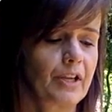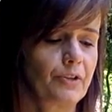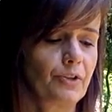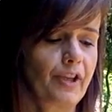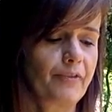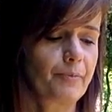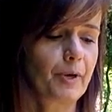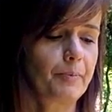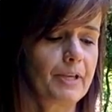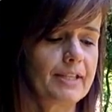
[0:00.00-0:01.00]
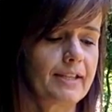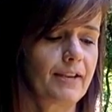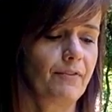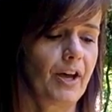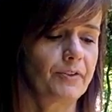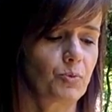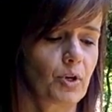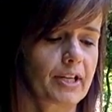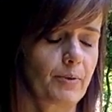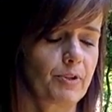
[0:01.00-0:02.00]
Your life purpose involves
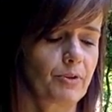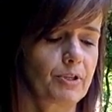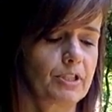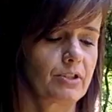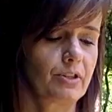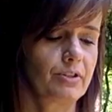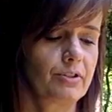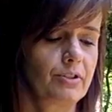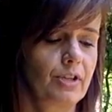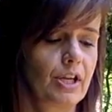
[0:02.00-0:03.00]
working with crystals.